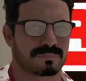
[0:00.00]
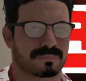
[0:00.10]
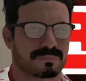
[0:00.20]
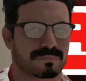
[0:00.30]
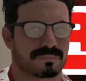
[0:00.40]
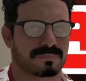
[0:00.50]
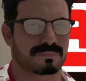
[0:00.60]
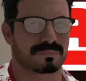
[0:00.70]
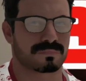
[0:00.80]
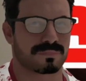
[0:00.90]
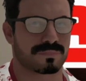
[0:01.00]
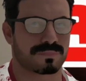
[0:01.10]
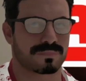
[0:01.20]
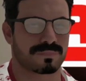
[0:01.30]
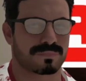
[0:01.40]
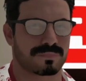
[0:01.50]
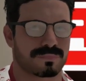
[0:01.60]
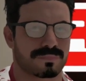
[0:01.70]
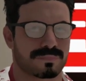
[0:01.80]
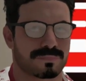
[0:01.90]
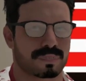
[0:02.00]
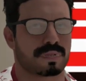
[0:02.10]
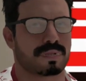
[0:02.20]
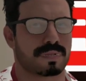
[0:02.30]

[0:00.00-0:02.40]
And Revy, I haven't forgot about her either